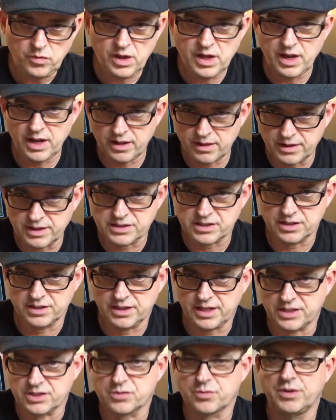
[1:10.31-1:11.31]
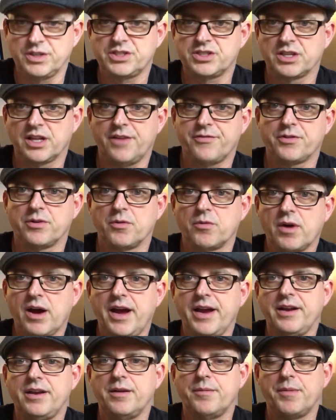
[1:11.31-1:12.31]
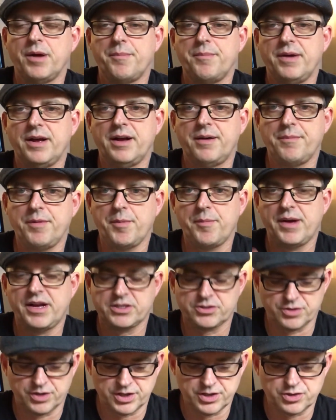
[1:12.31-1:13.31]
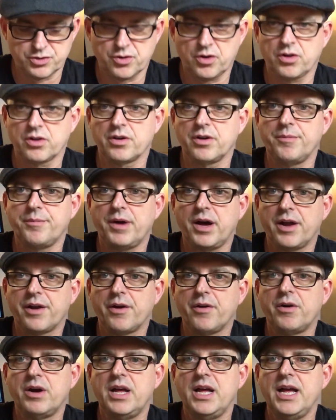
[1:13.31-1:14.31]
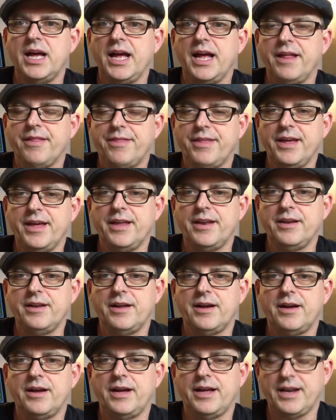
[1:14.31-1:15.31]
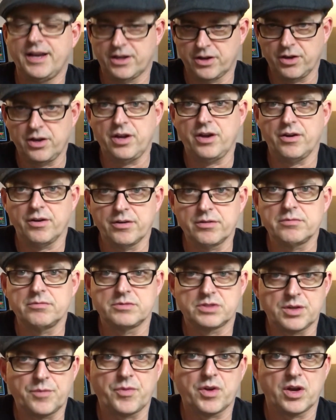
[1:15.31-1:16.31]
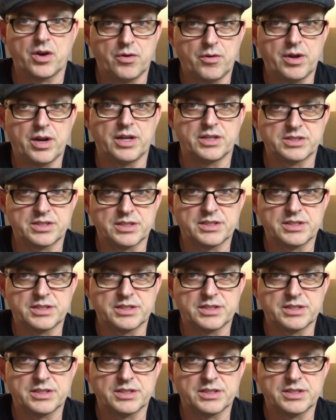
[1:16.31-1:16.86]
and I listened. I switched left and right, my mastering controller in mono, and I could hear something going on.